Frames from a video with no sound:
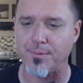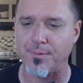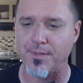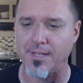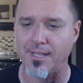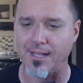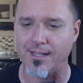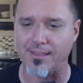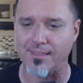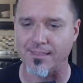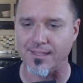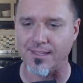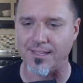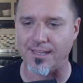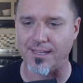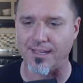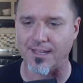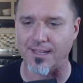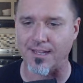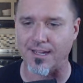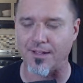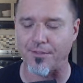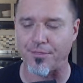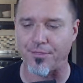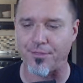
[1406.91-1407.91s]
pick the
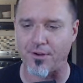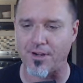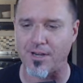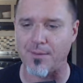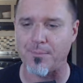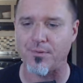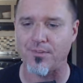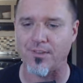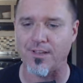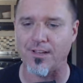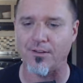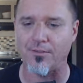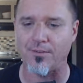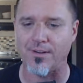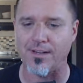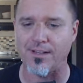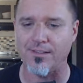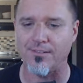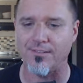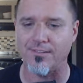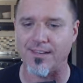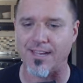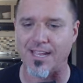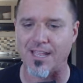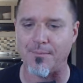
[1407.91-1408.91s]
30% uh,
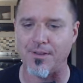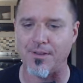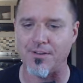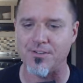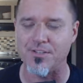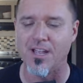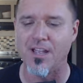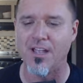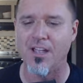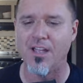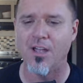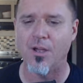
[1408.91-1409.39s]
increased damage